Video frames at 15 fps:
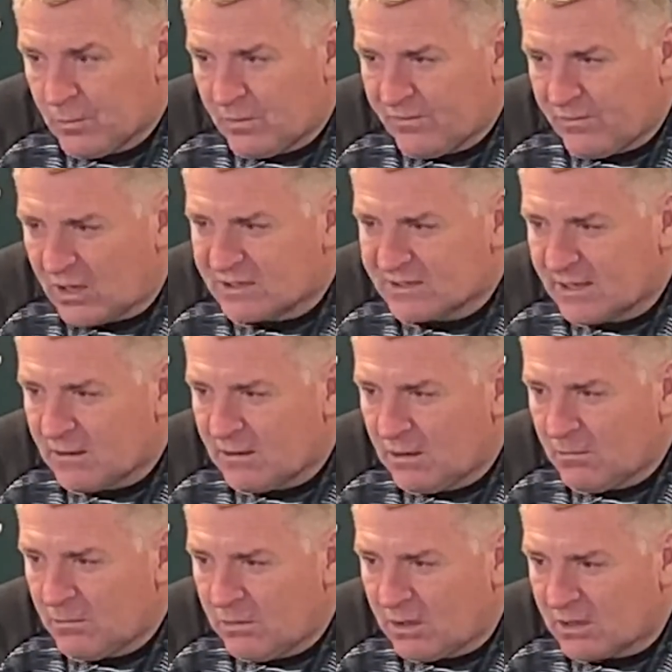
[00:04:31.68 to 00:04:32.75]
we've
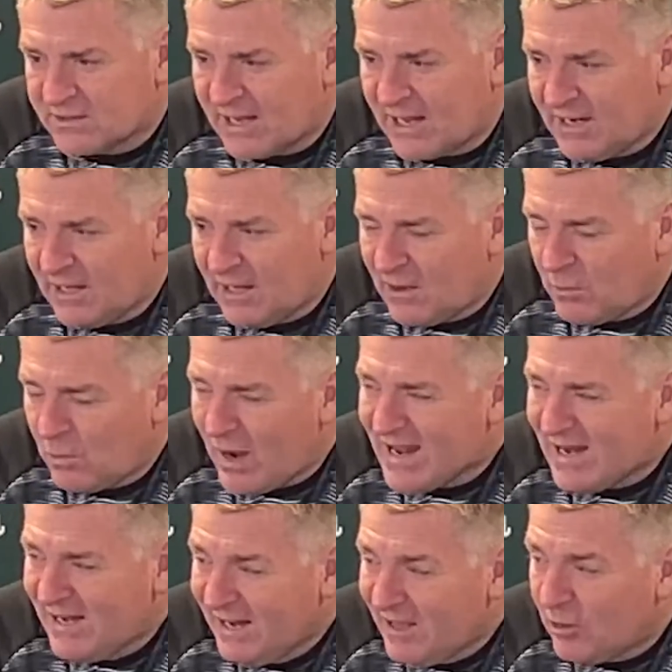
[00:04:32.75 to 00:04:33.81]
lost our
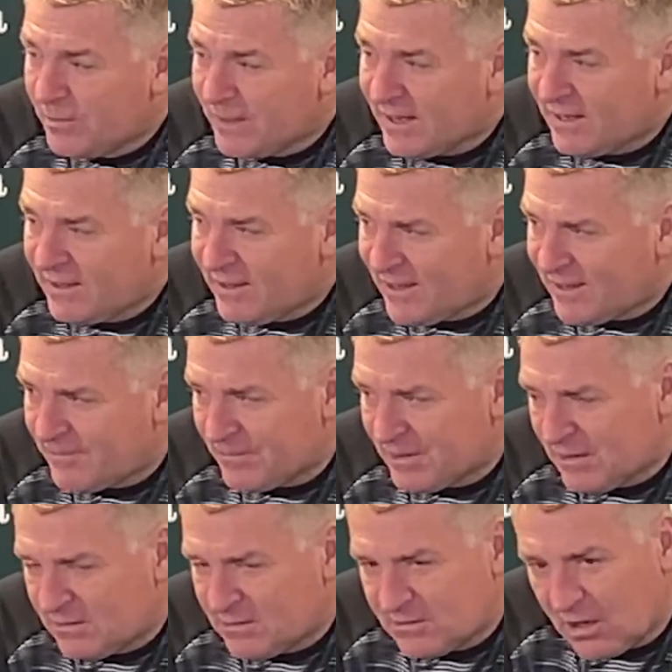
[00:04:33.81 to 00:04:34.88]
way a little bit in that.
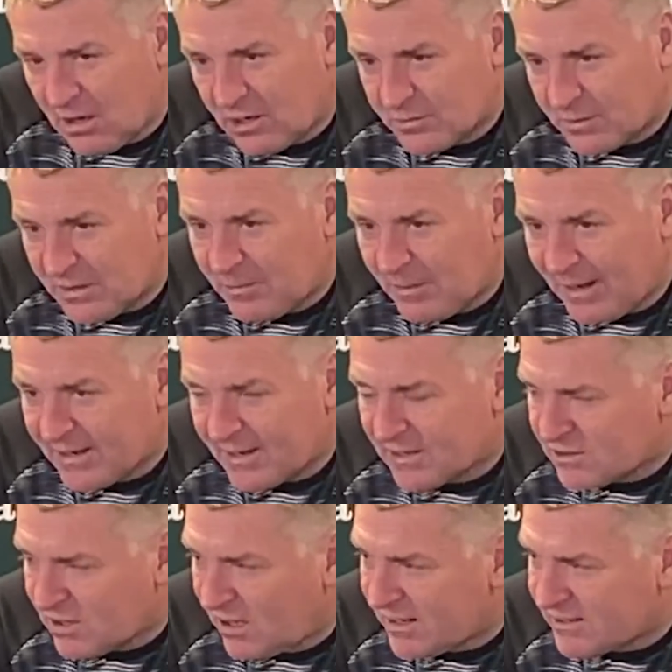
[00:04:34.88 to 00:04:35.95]
It's hard when you're playing
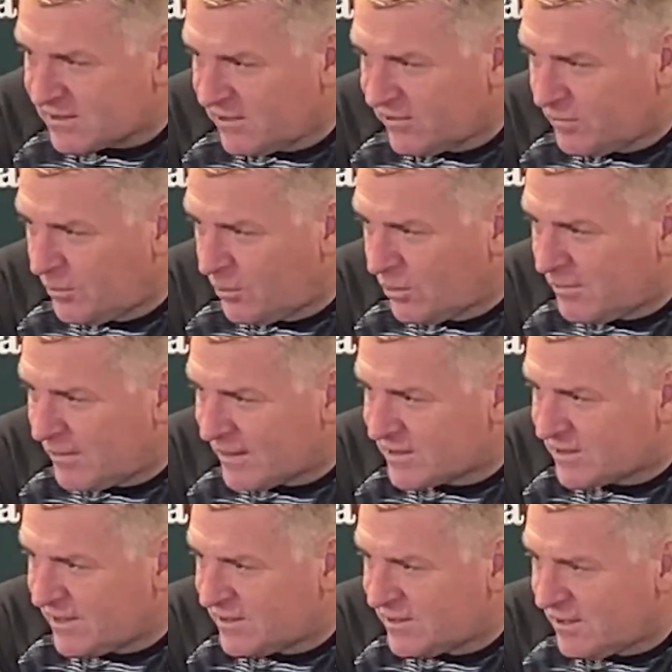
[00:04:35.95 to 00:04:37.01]
against the likes of Liverpool and Man
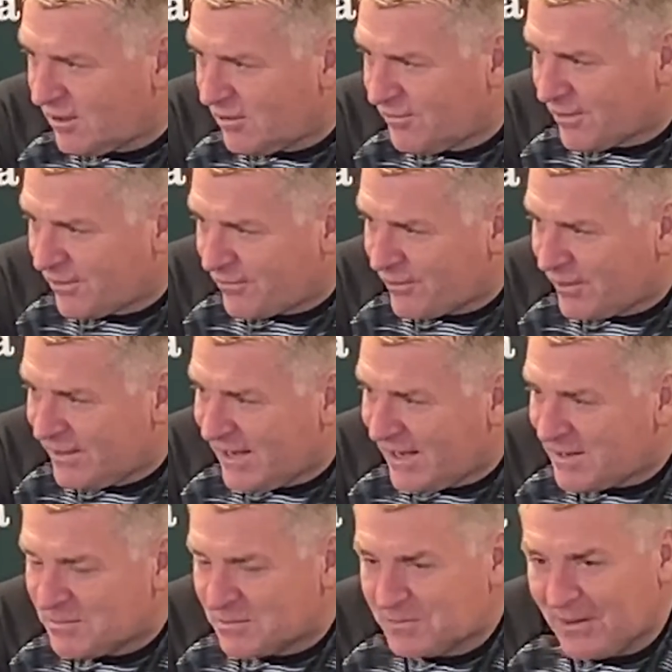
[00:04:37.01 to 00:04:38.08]
City over three
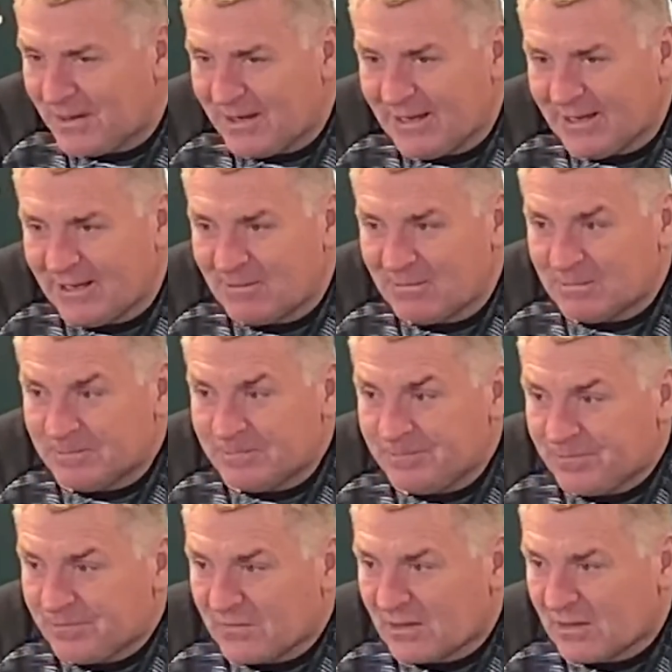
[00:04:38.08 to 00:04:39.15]
games, but
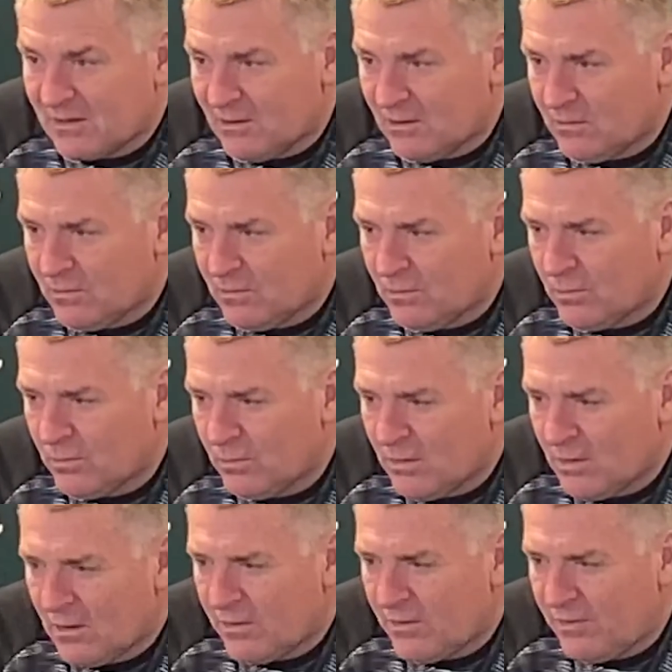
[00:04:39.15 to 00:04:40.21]
you know,
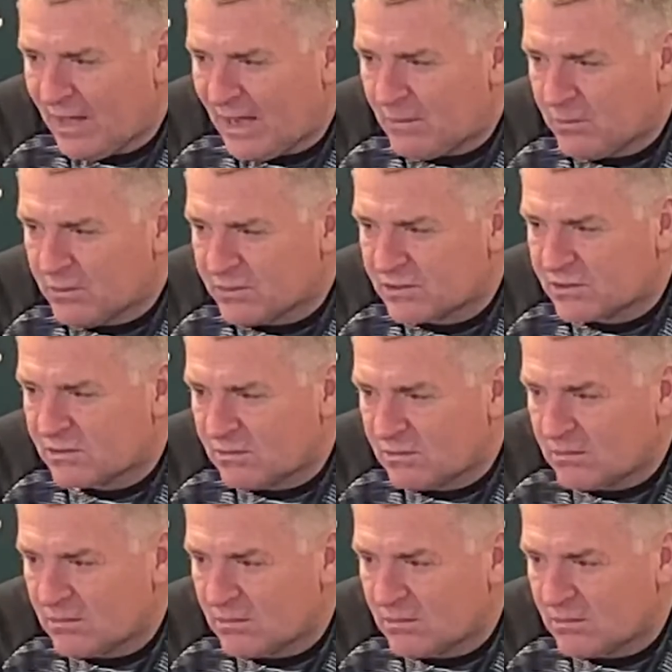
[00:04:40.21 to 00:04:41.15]
that was.